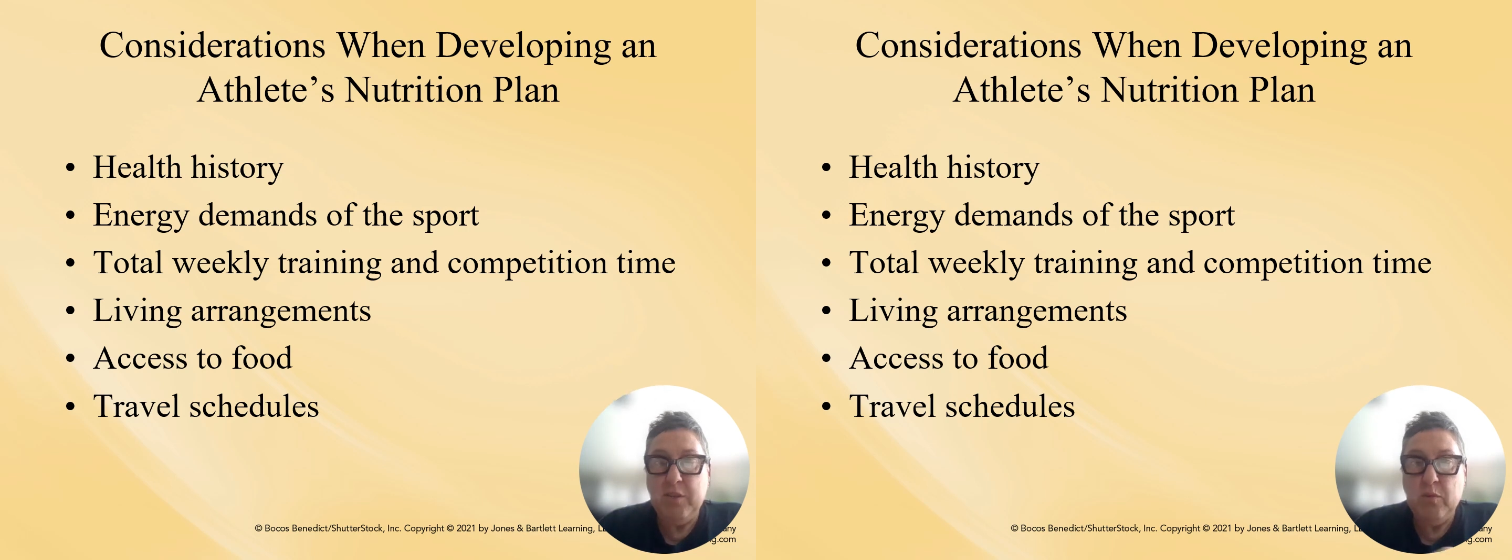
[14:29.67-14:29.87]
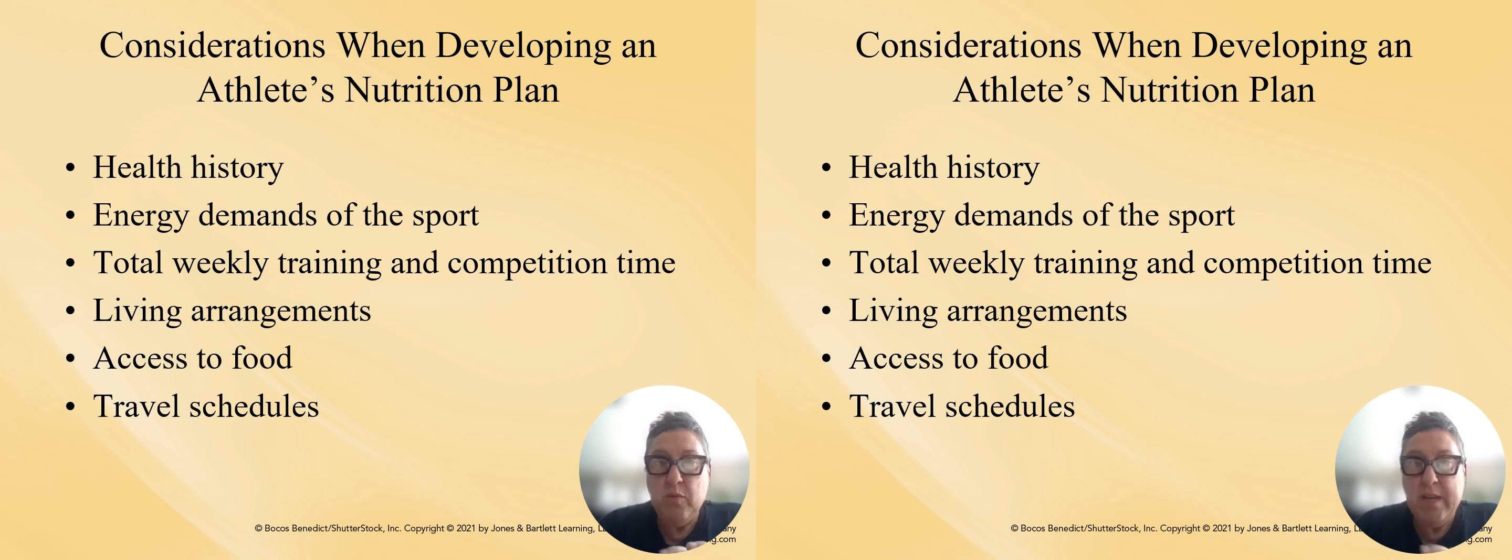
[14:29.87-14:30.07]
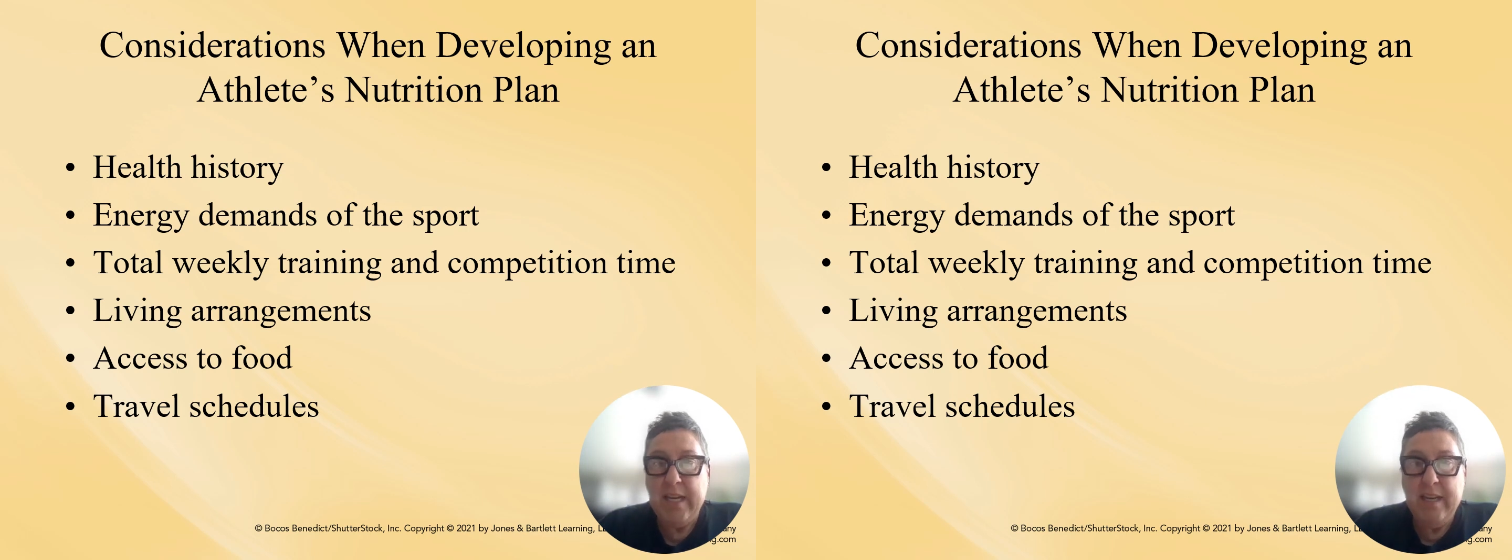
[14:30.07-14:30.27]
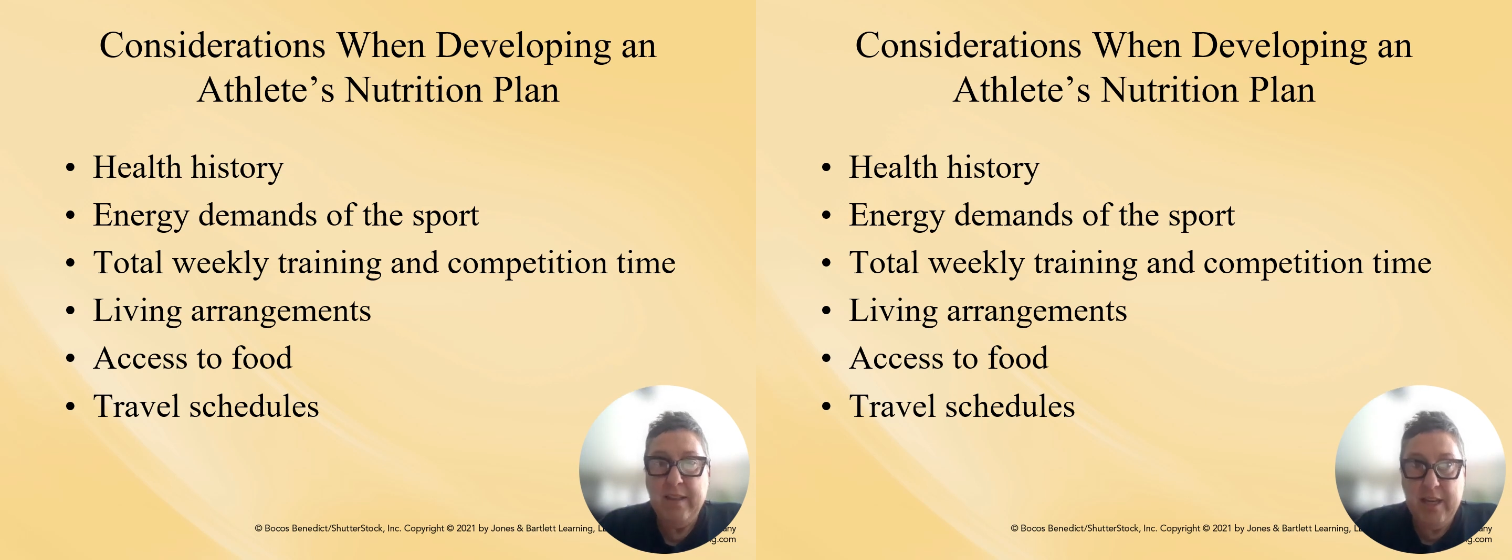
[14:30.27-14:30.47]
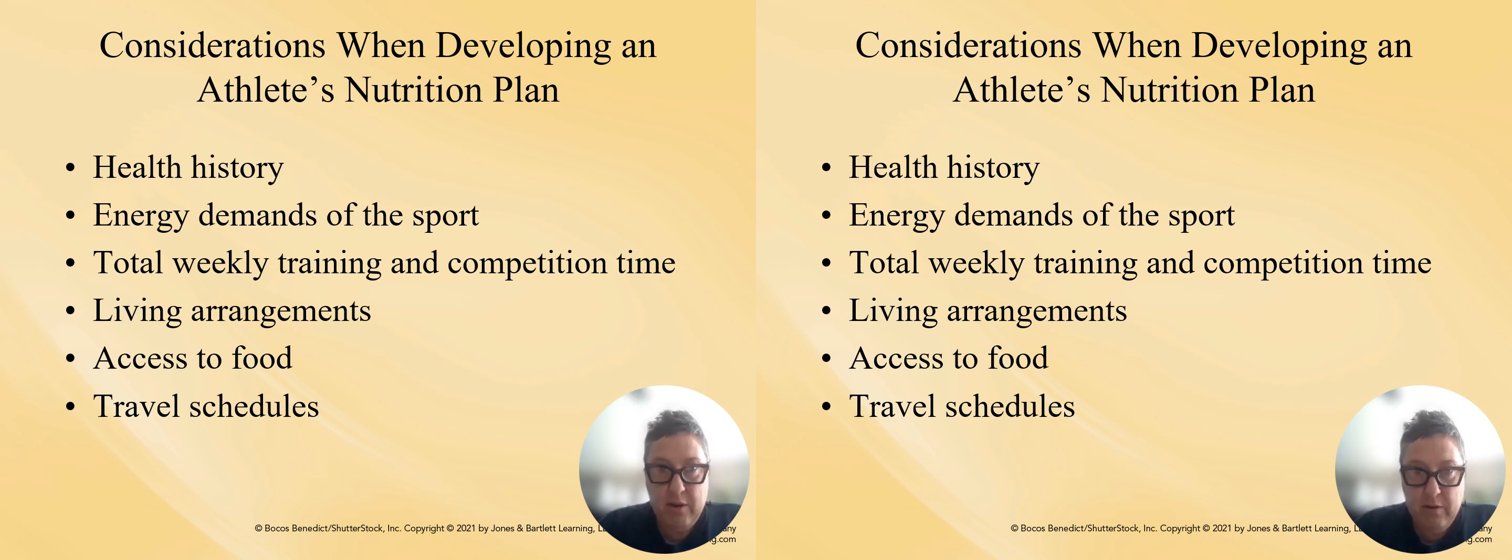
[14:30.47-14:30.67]
tweaking
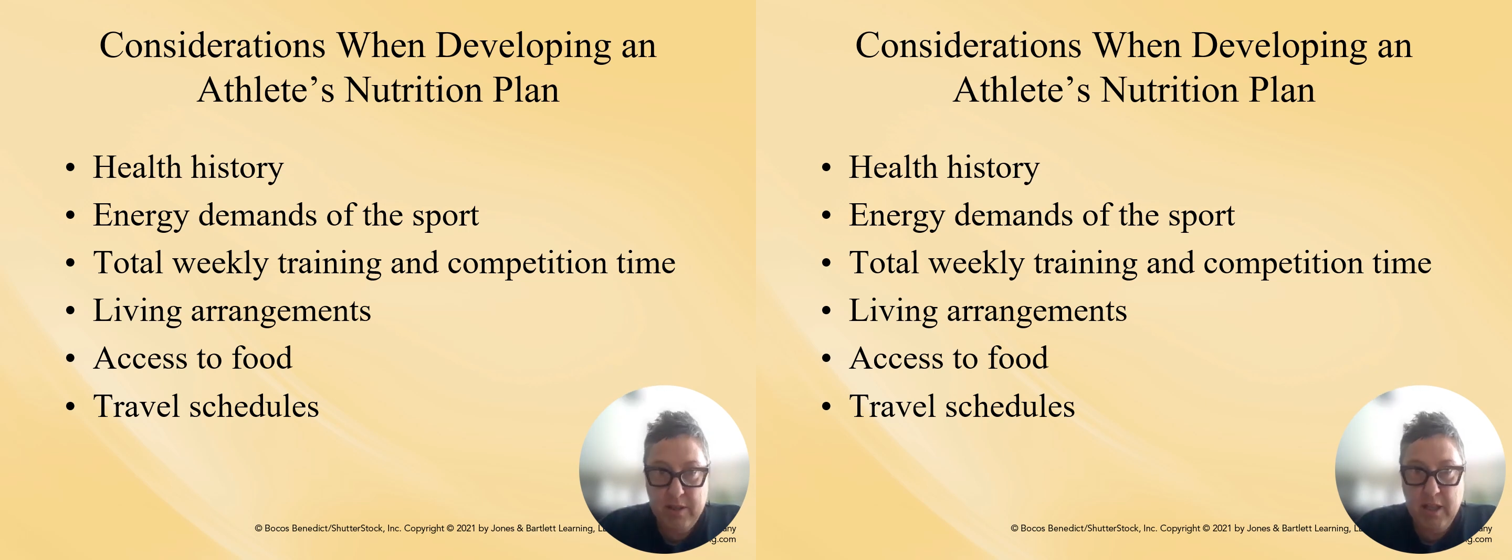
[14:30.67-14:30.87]
that goes